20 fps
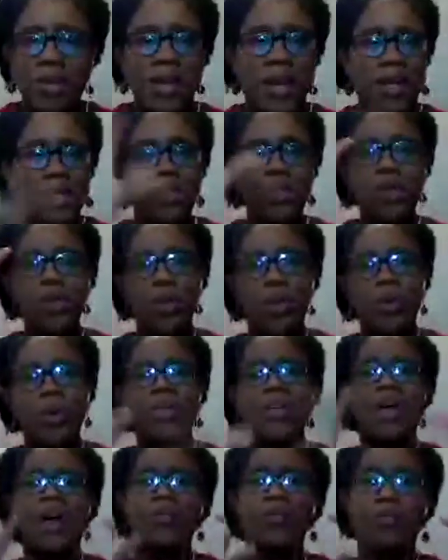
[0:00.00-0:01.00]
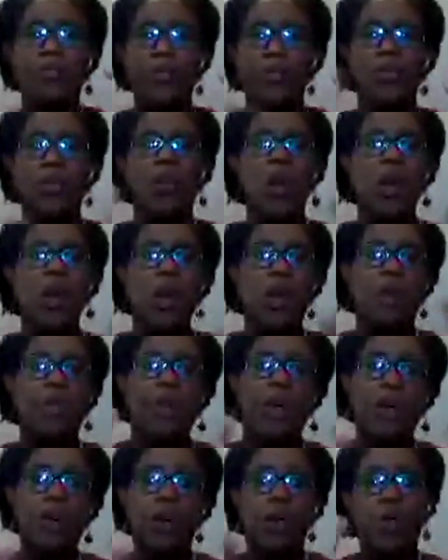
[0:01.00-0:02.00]
Yes, you'll always have a few
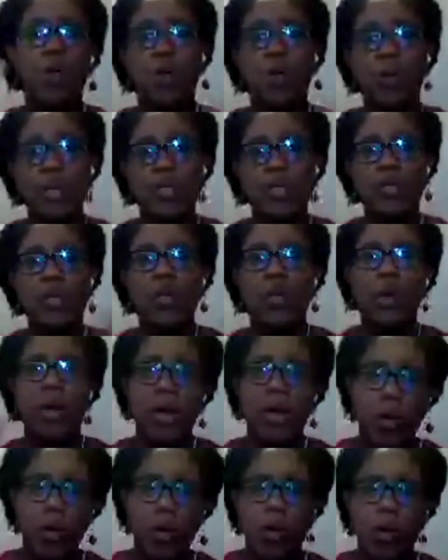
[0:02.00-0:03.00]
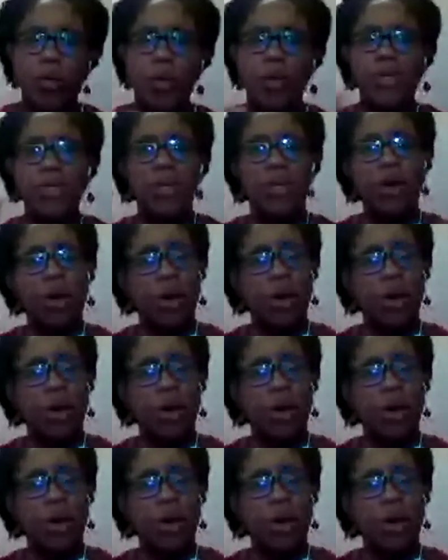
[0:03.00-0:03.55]
that are always talking, always